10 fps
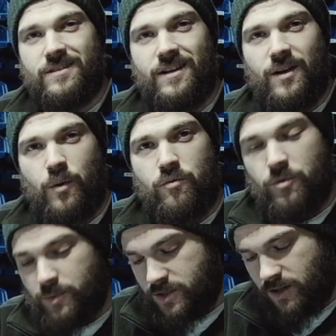you know what
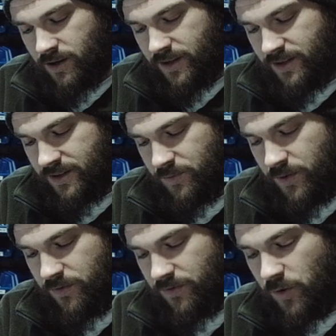rubber's like
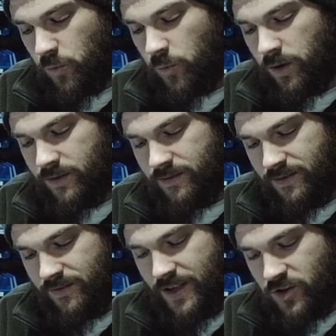with fuel,
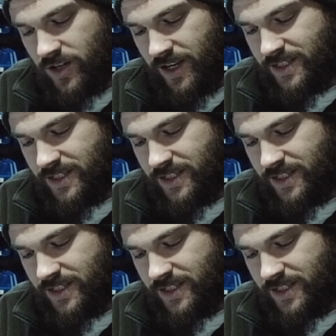eventually it